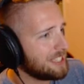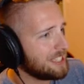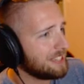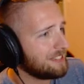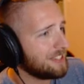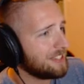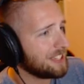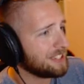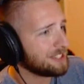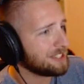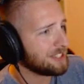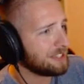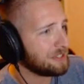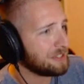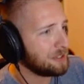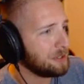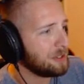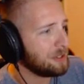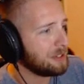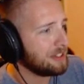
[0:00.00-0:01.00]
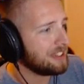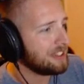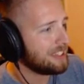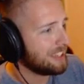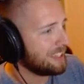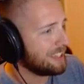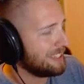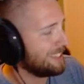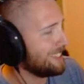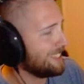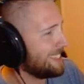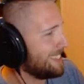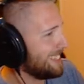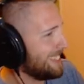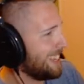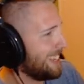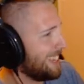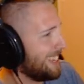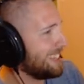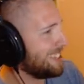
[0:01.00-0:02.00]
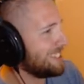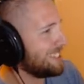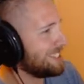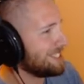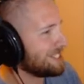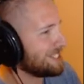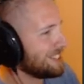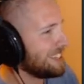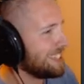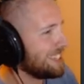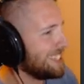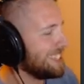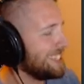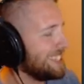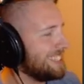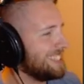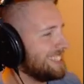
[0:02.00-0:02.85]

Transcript: figures off Google. I couldn't draw this.